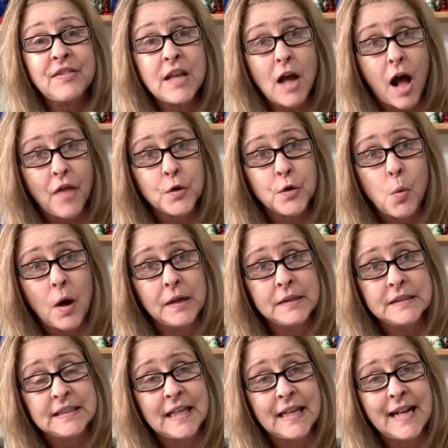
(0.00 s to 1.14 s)
the other
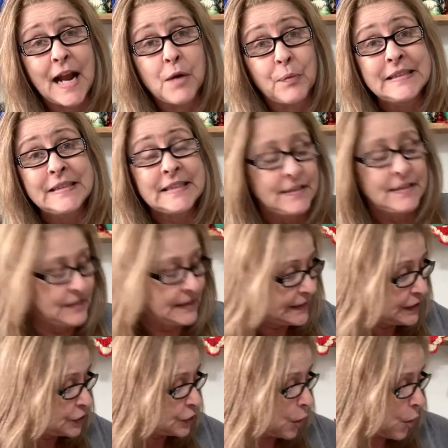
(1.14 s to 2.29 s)
ones that I recently
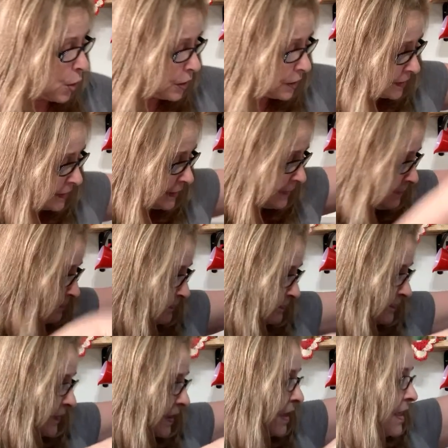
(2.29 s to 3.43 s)
sold.
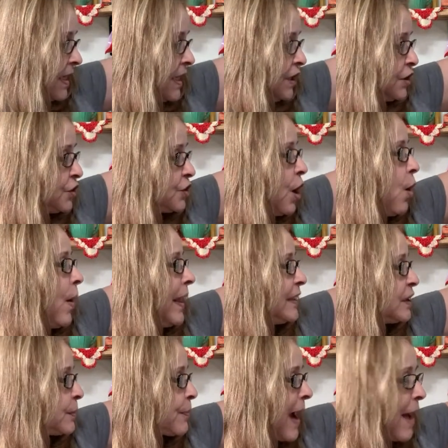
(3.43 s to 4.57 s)
So it's
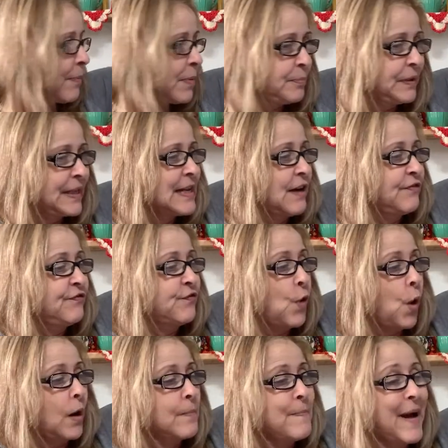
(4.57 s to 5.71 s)
probably a
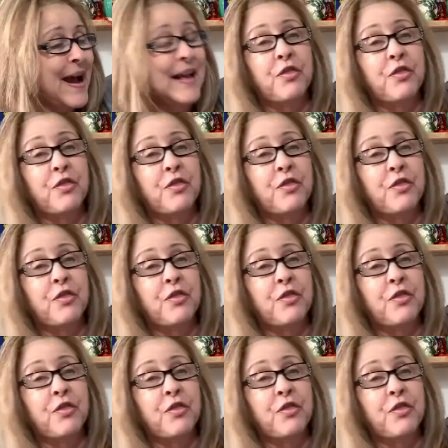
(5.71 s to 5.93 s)
four by